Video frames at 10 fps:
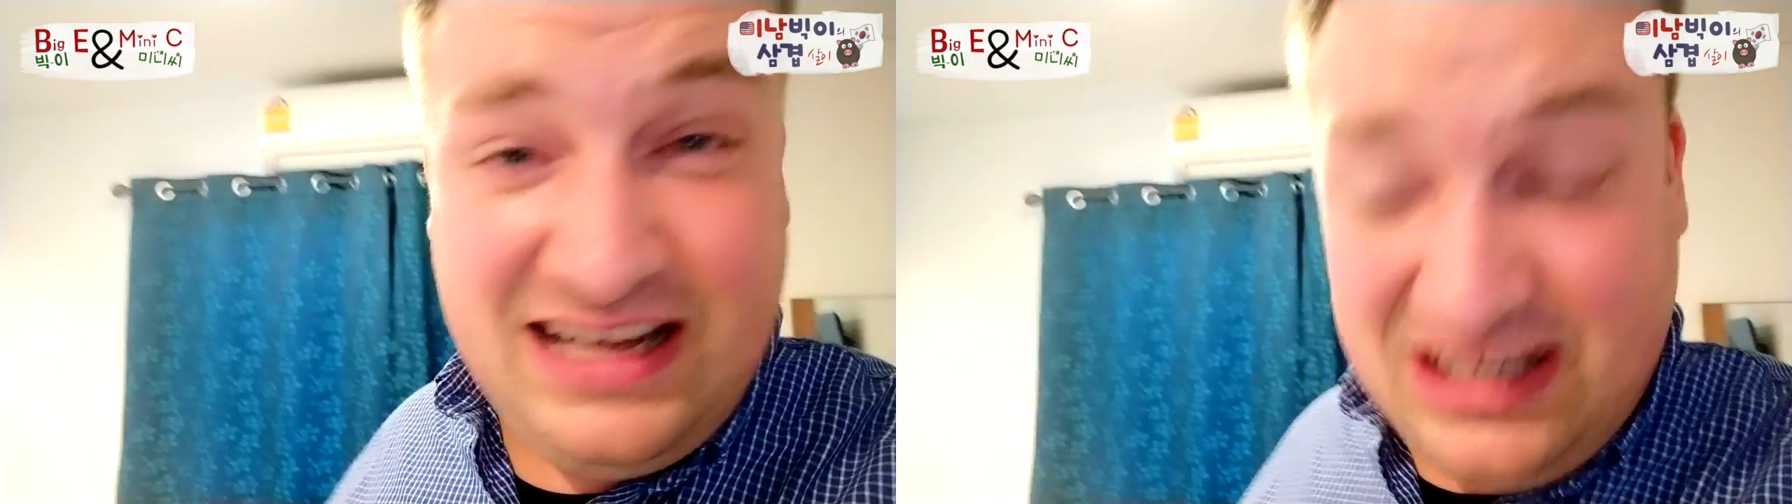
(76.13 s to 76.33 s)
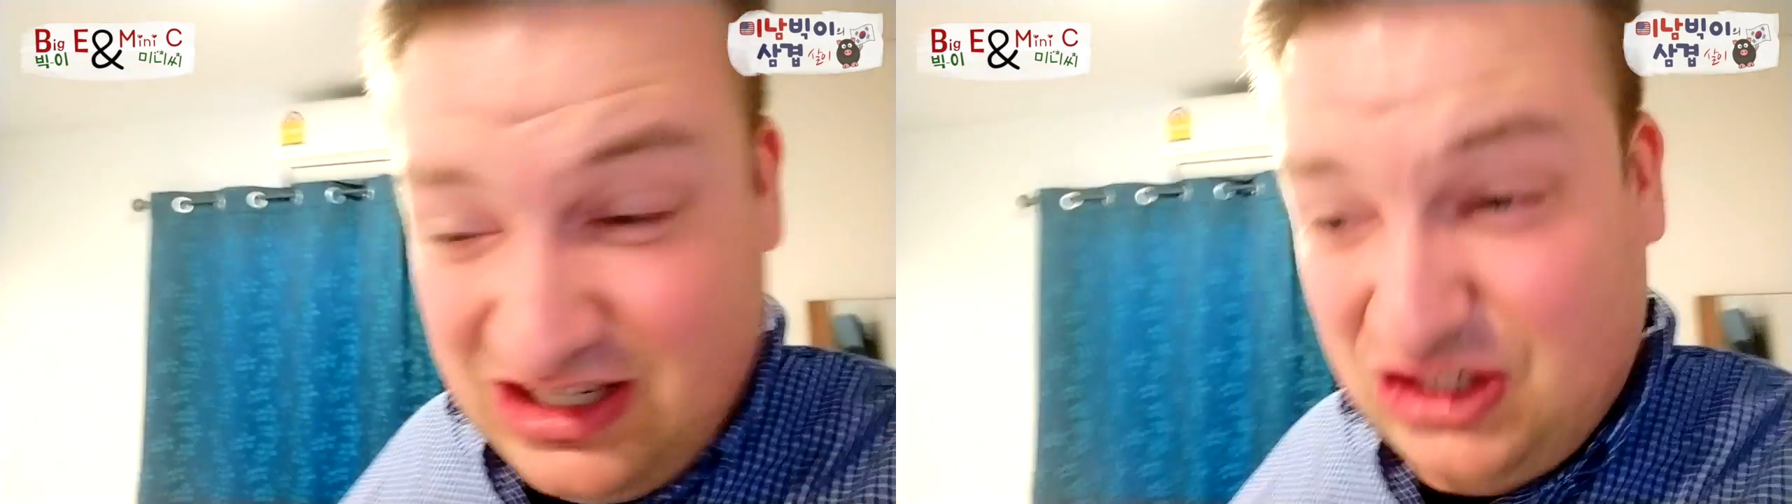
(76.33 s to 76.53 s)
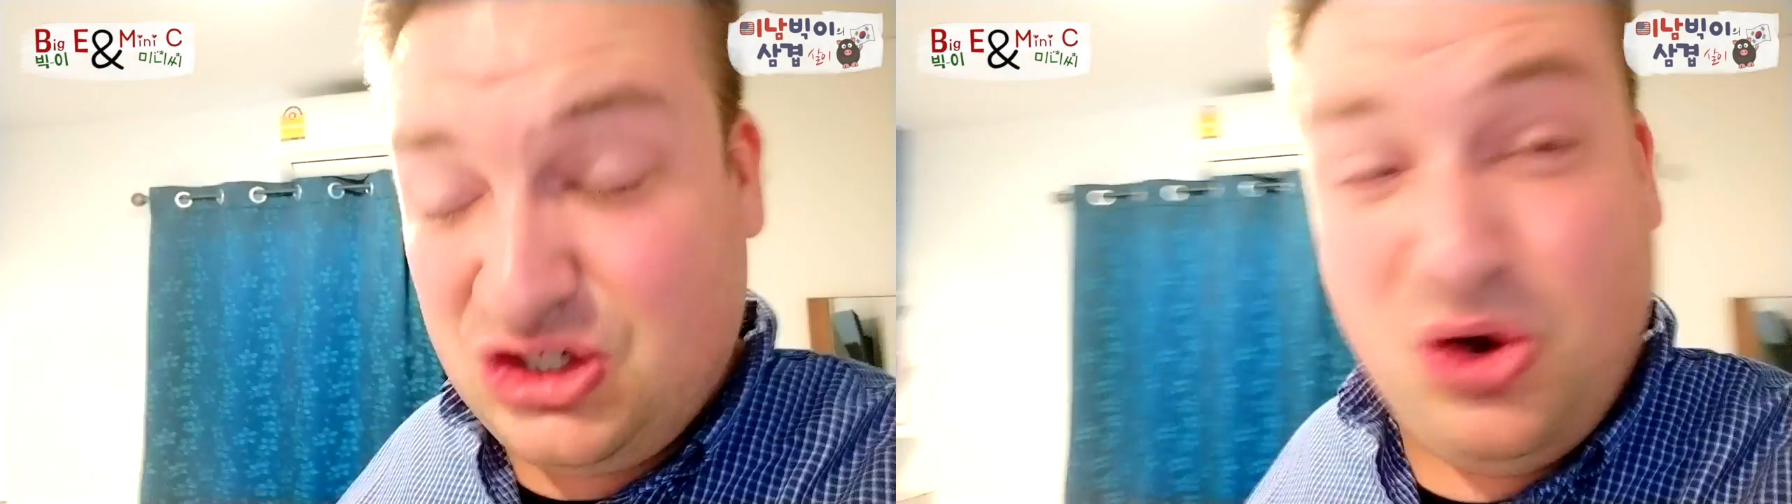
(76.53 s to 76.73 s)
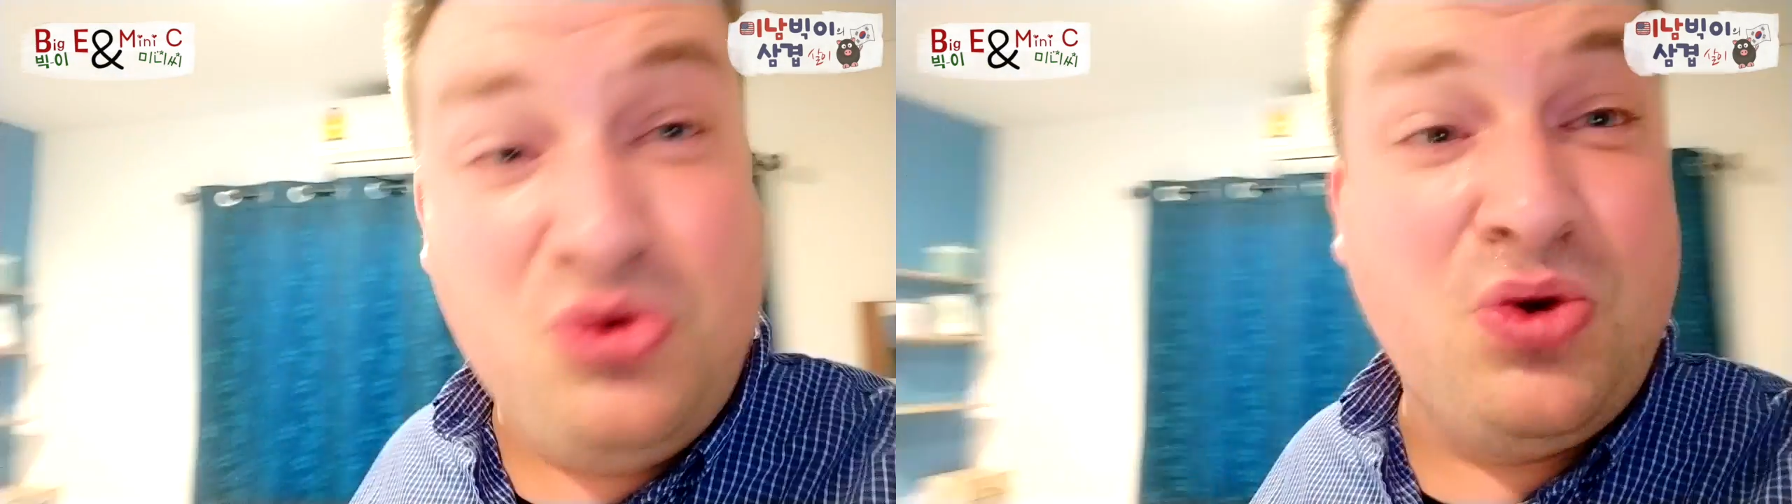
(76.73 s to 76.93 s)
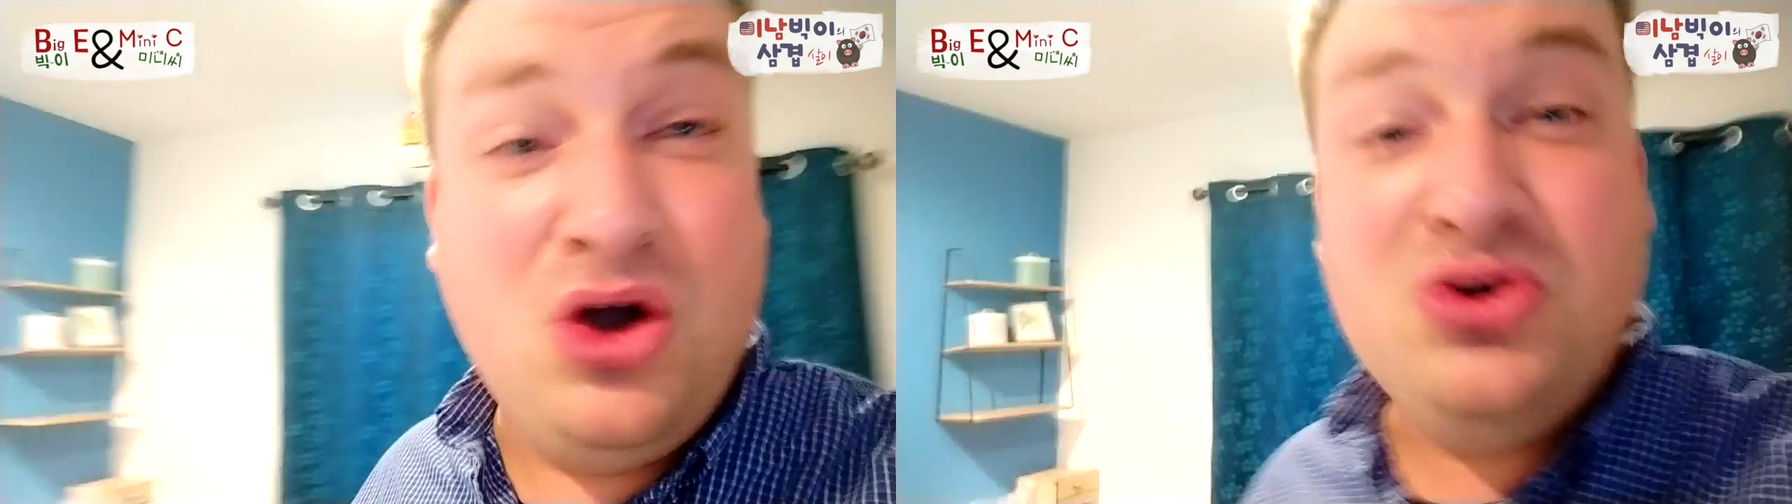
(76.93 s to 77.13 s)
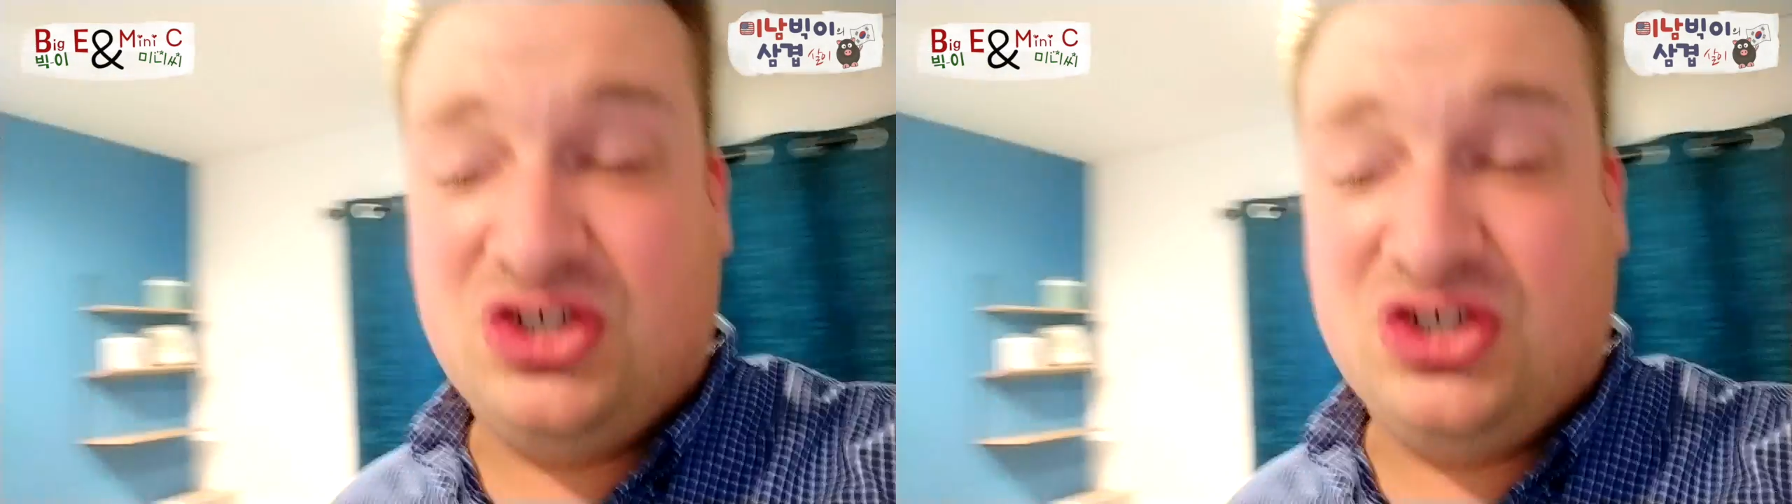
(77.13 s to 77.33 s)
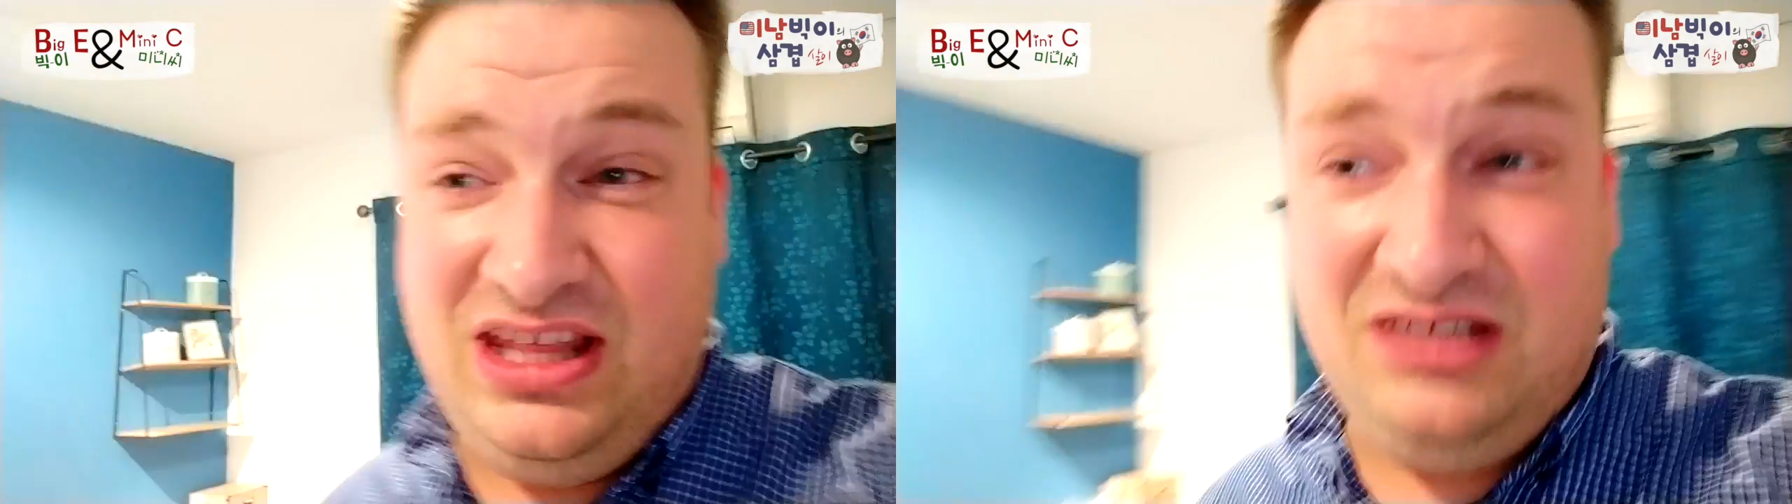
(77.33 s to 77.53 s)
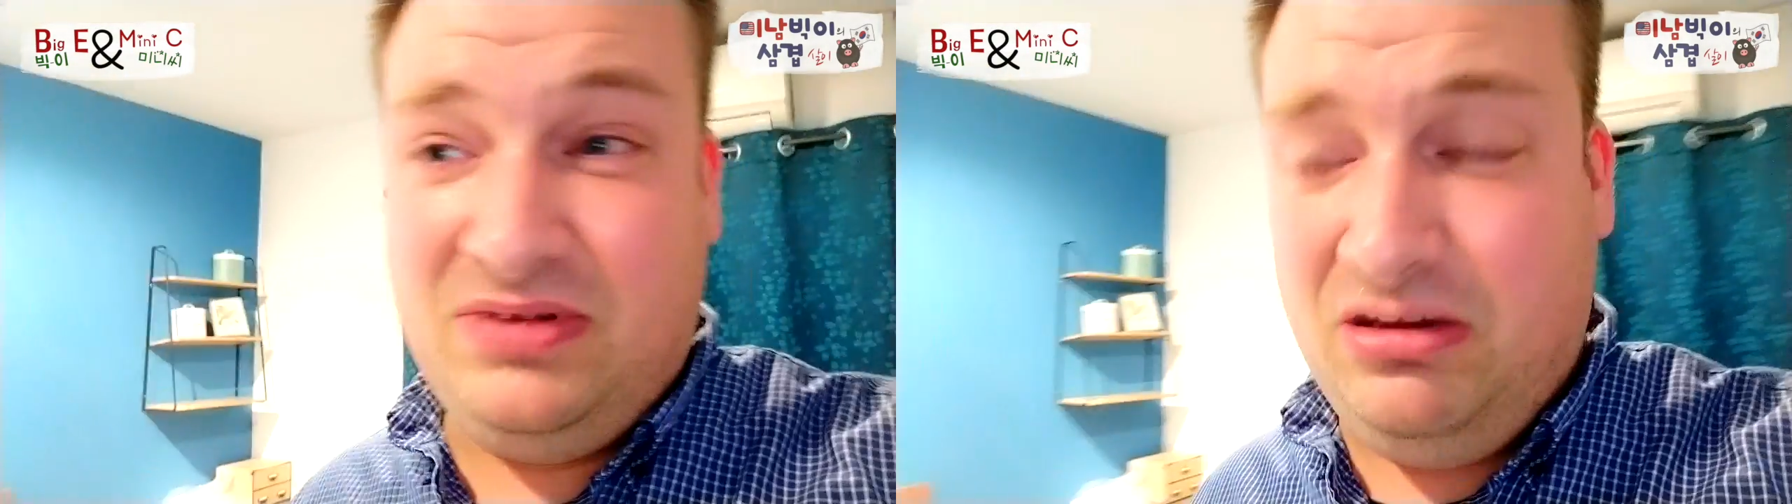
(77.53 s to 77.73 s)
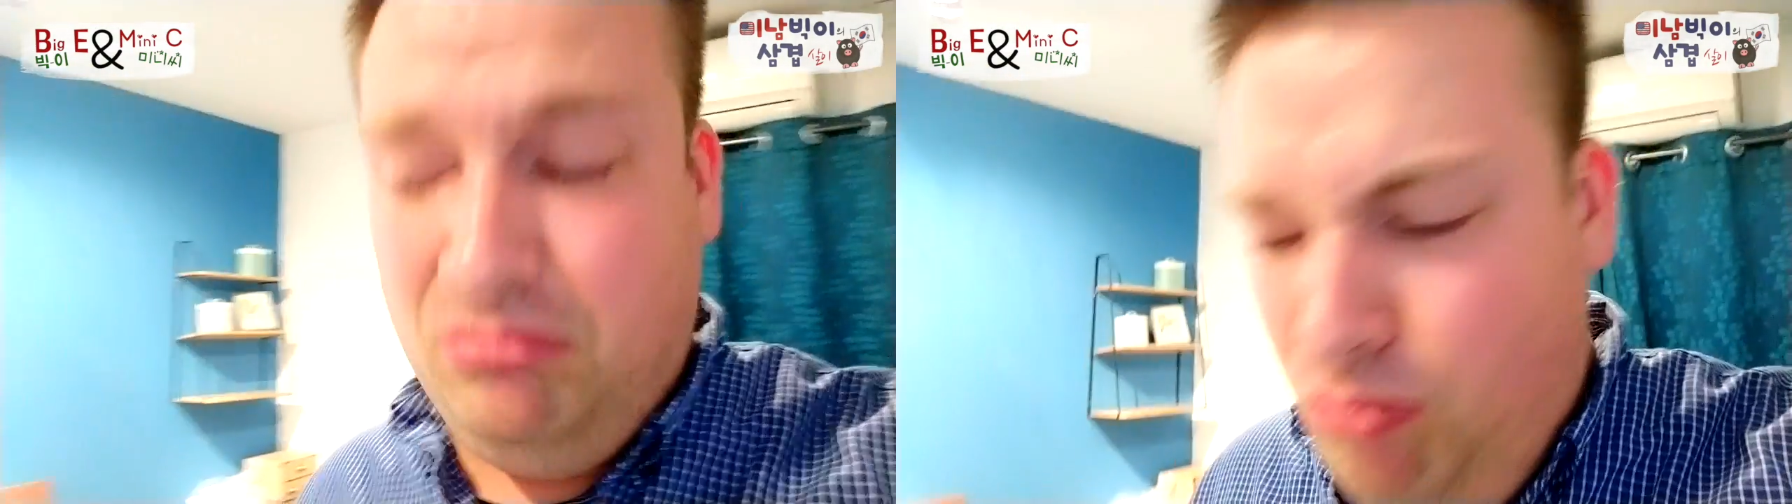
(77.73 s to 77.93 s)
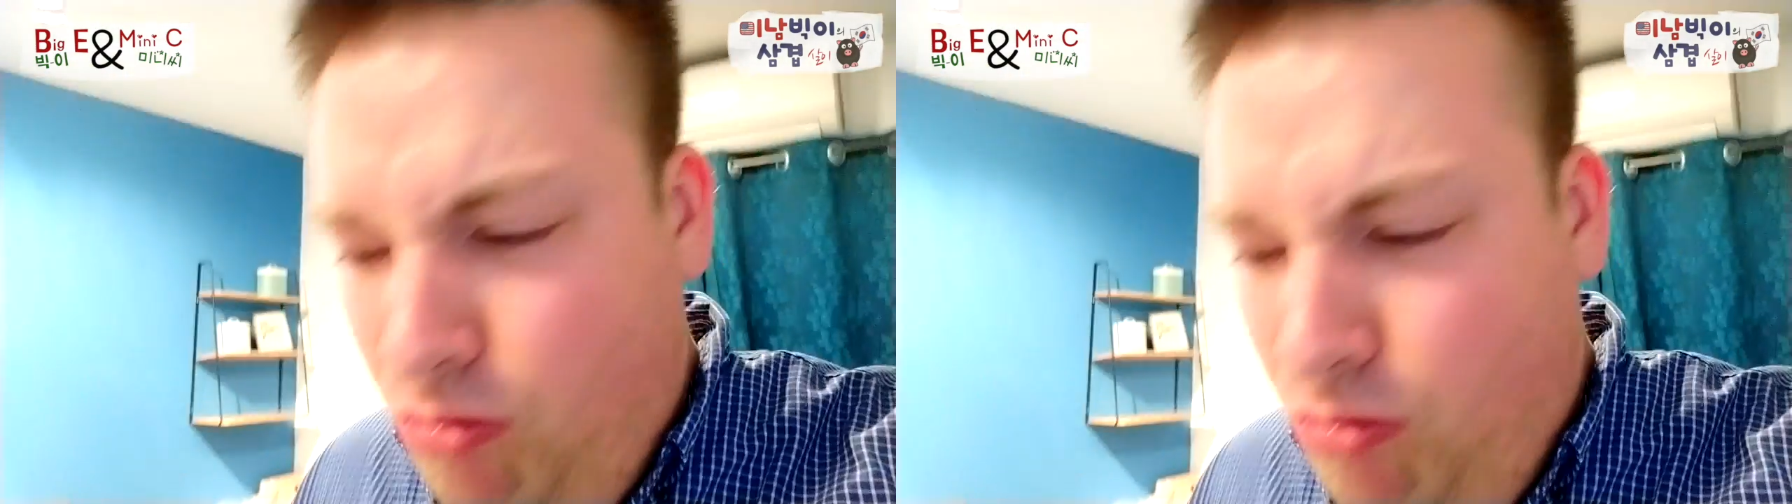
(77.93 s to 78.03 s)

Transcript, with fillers: it's just so gross to think about.